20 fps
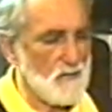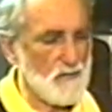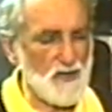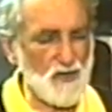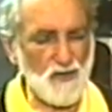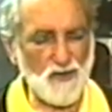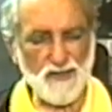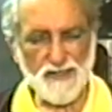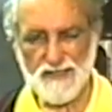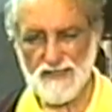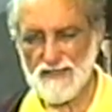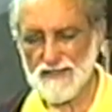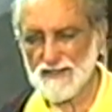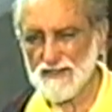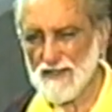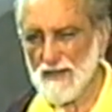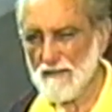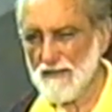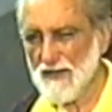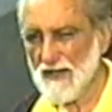because there's
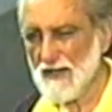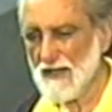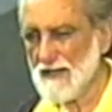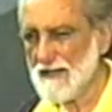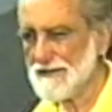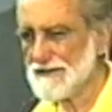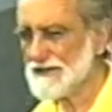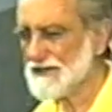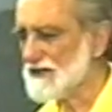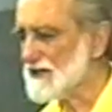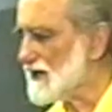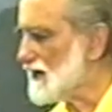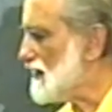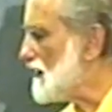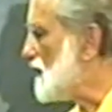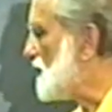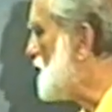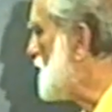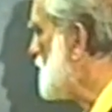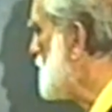something else
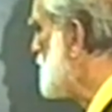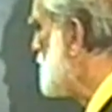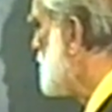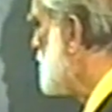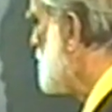in it.